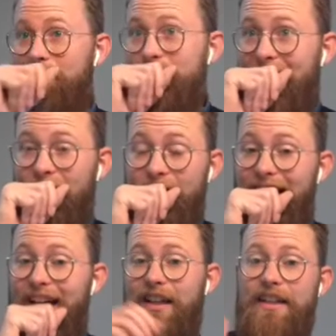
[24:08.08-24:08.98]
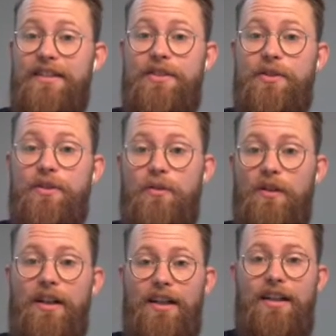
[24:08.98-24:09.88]
Now I like to
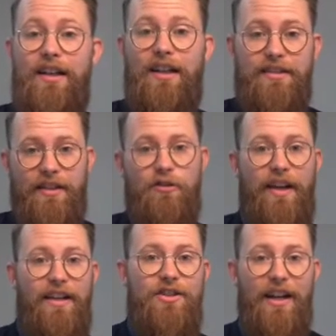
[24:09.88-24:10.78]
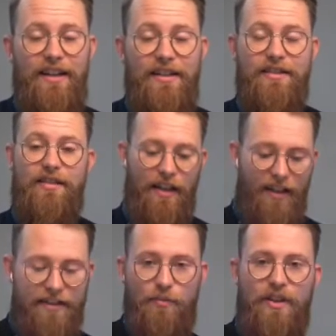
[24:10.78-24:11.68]
create a checklist. I
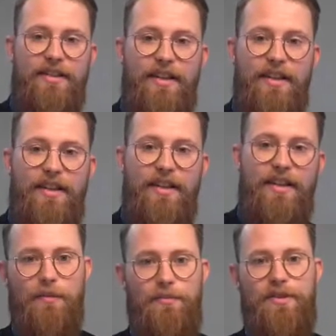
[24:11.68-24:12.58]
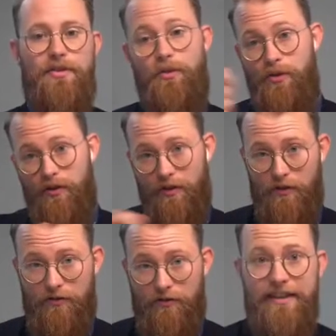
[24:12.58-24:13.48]
like to print out my script
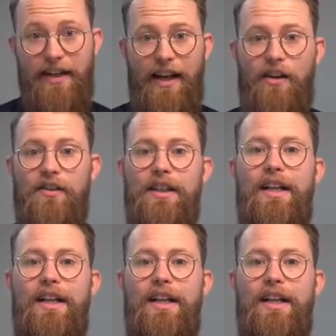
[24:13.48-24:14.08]
or write it out.